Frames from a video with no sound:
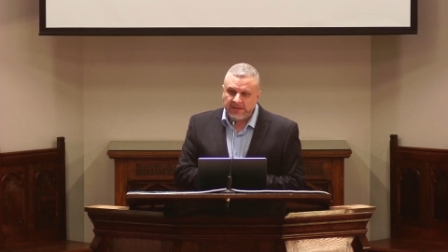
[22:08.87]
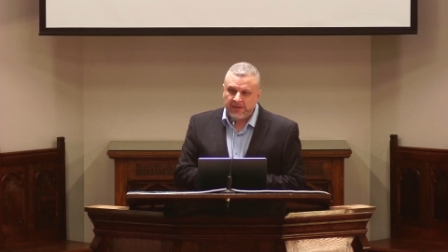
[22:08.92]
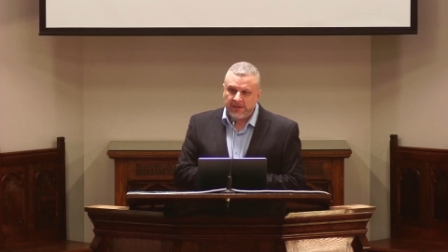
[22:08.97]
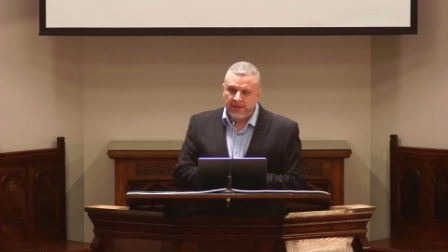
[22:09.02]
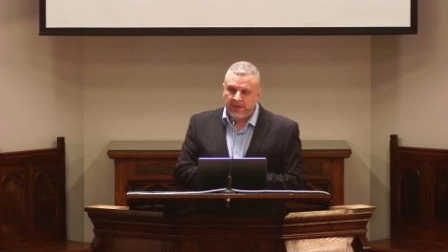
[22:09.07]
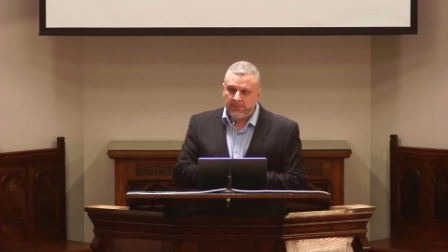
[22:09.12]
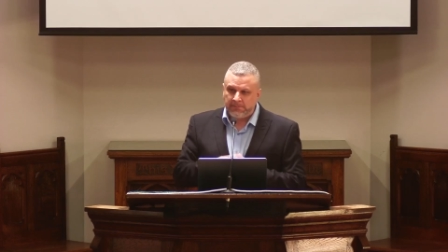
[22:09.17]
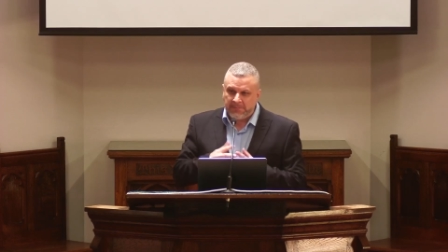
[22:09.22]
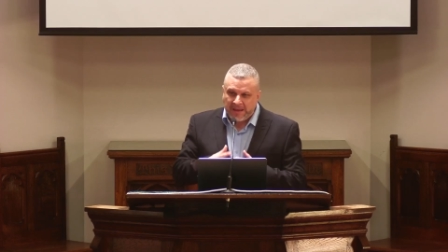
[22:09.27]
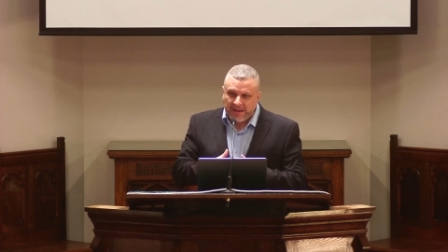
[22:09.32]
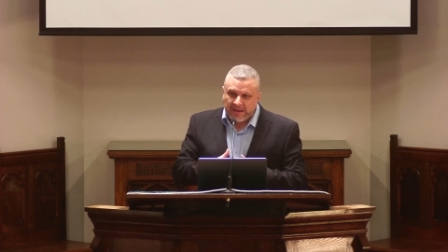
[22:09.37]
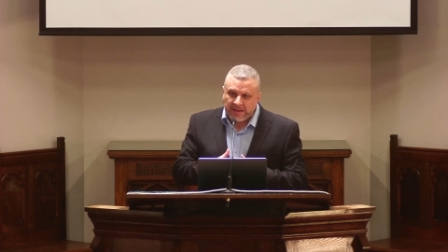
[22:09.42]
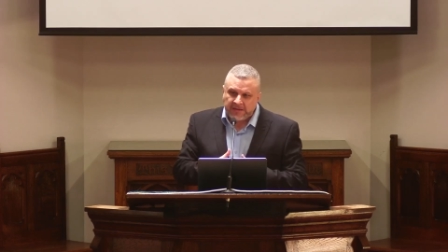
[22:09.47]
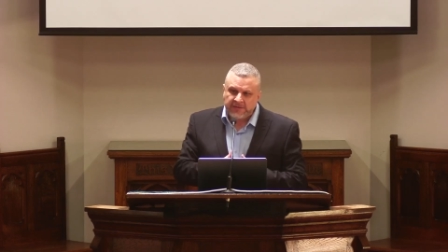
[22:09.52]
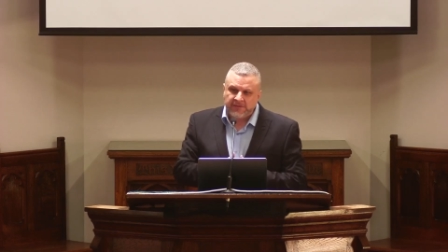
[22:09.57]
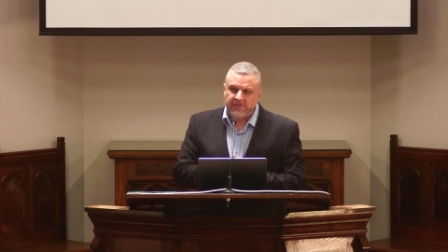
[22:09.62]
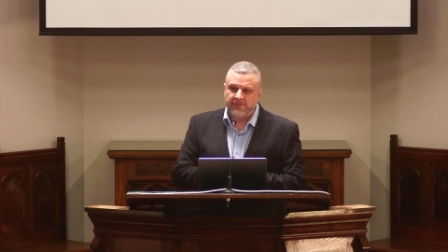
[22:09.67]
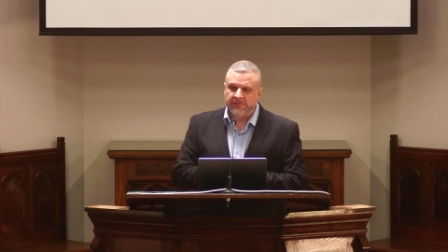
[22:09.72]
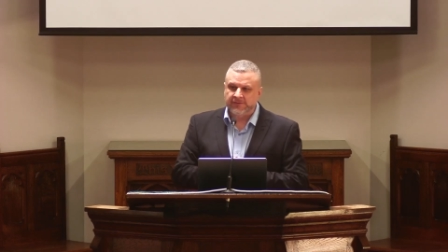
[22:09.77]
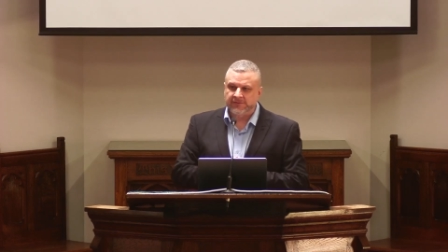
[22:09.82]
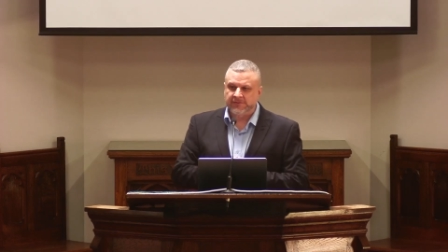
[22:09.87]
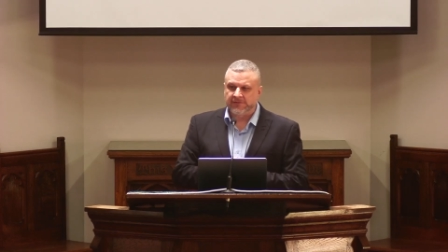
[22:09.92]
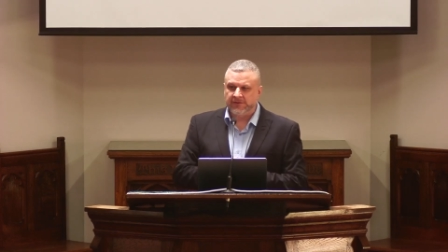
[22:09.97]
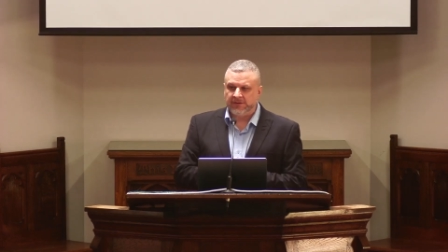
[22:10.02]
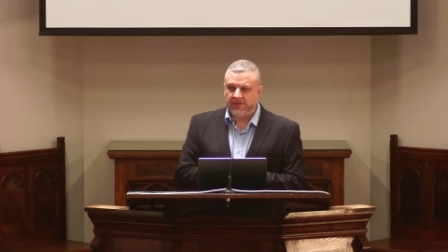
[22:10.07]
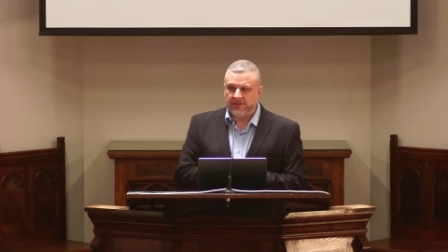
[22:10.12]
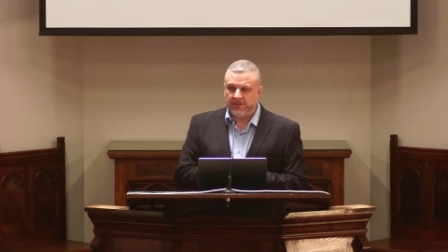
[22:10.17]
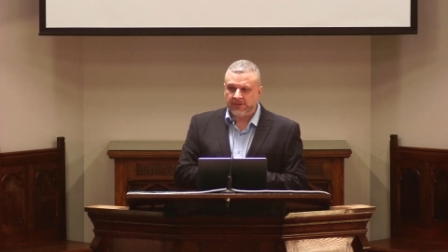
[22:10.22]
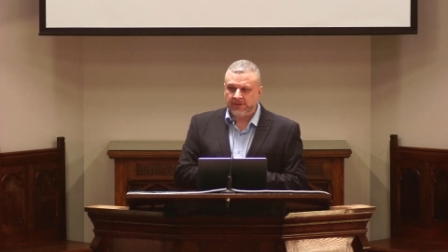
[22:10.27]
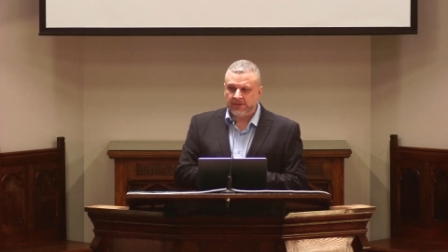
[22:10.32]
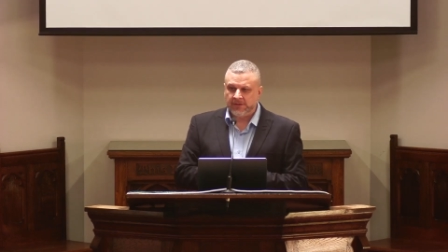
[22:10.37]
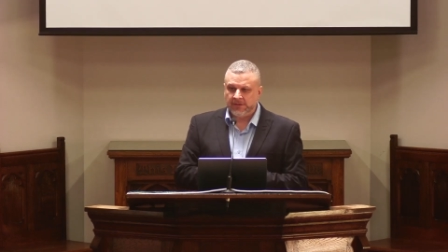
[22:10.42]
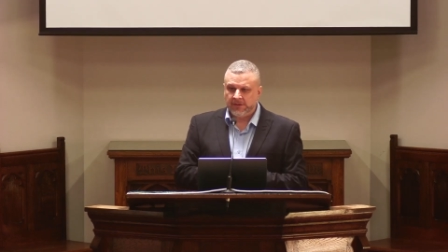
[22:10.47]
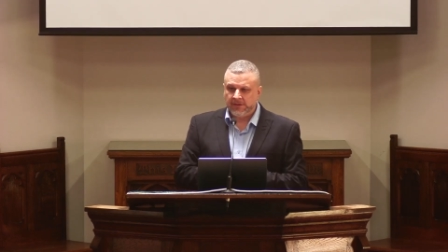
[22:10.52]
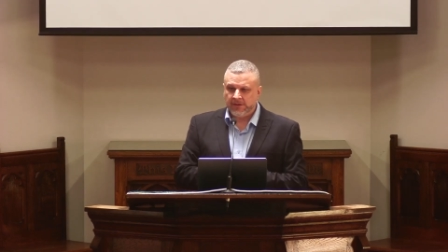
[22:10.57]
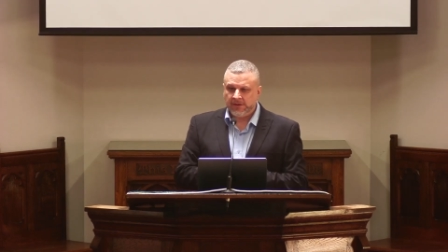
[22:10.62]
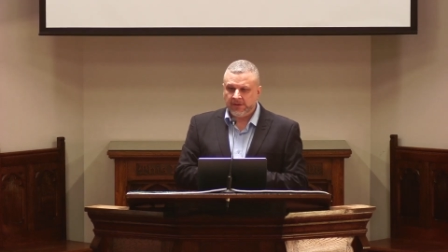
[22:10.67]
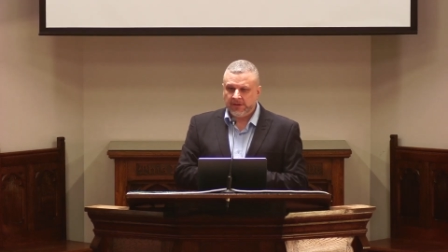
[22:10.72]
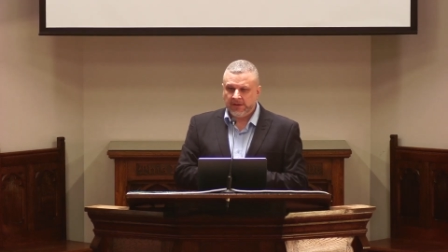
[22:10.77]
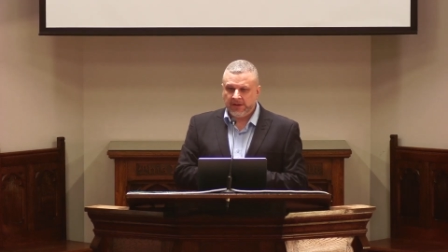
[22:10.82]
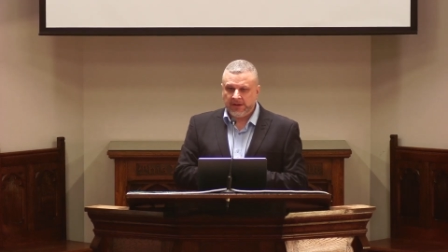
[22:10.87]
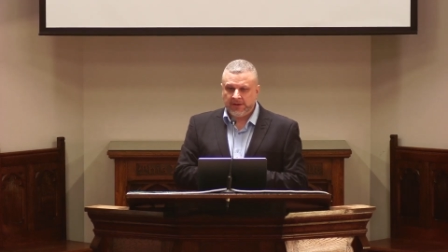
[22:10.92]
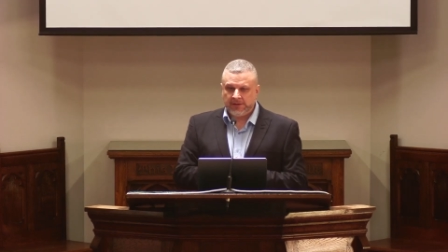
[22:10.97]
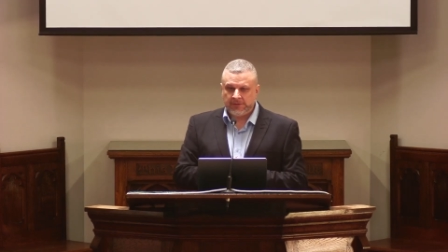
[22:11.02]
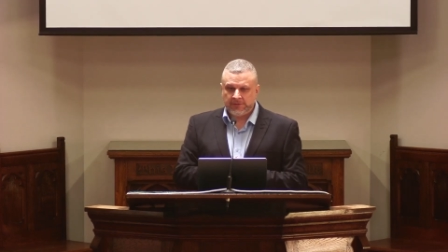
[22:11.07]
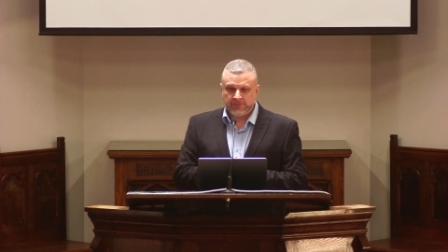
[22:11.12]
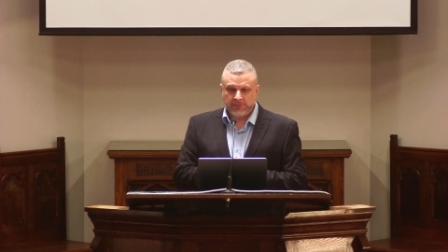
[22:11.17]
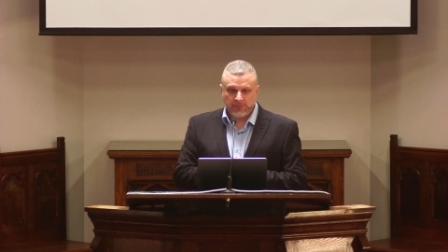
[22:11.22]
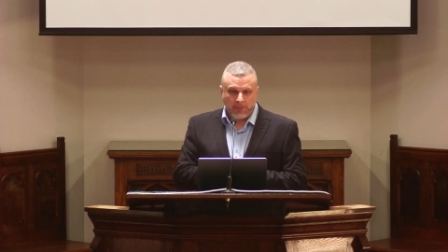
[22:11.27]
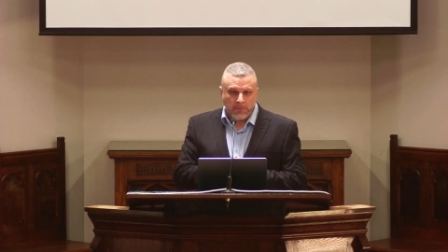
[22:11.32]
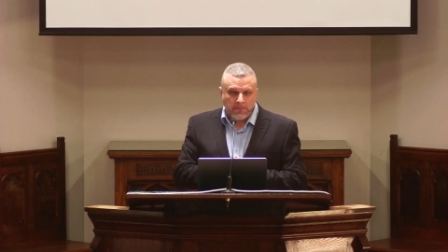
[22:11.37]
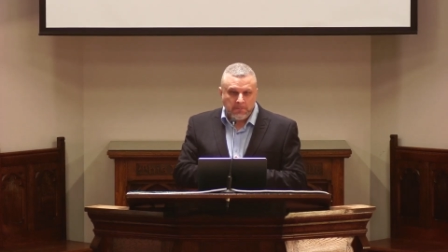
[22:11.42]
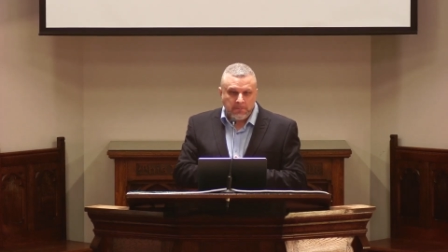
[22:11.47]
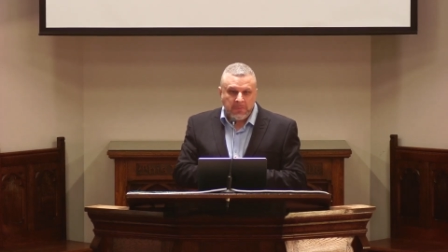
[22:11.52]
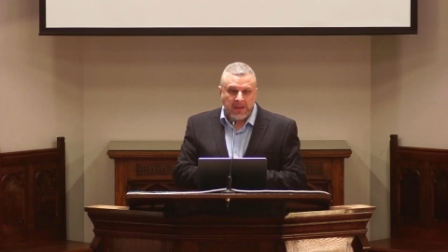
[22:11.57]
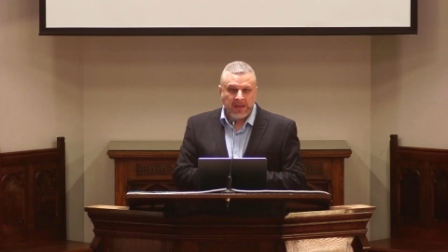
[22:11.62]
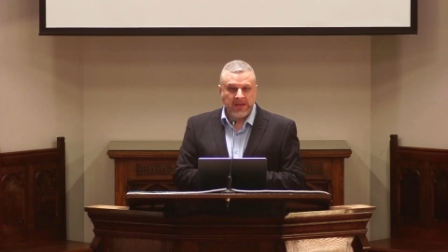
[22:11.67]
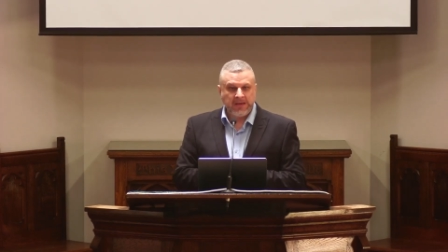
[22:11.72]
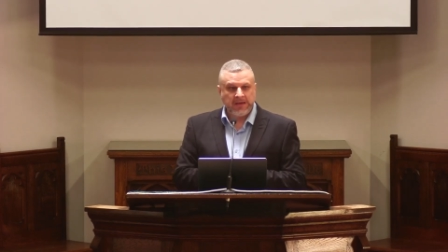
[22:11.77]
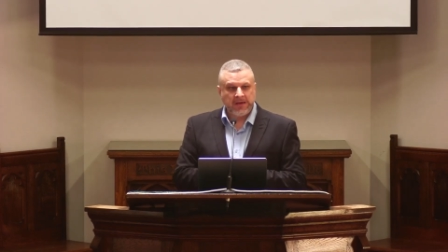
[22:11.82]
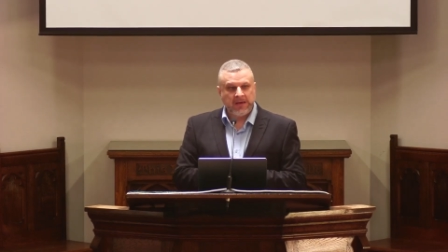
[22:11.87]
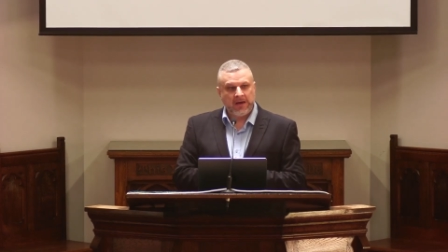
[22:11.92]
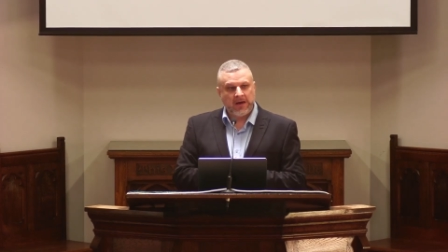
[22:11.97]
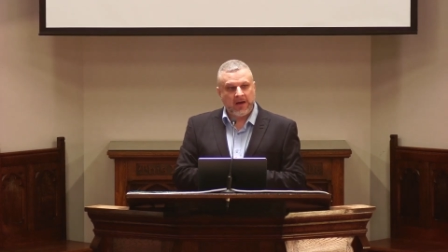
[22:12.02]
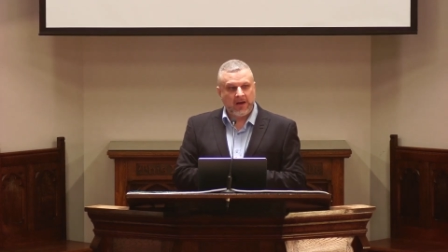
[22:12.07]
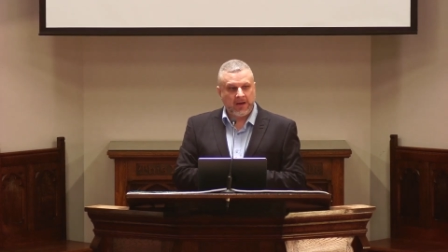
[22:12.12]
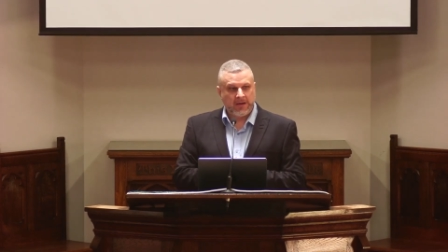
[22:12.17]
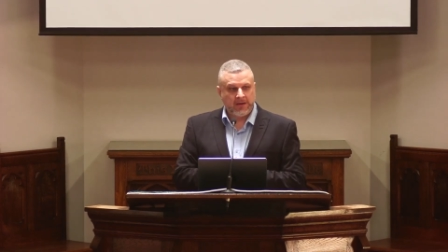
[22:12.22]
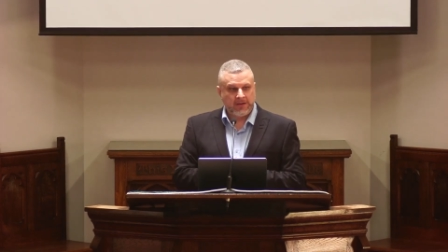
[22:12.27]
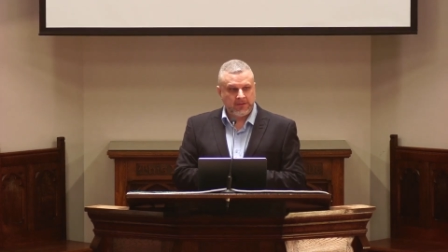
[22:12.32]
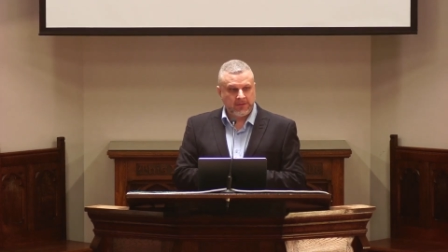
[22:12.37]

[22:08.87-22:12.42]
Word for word: abandon sin and to obey God.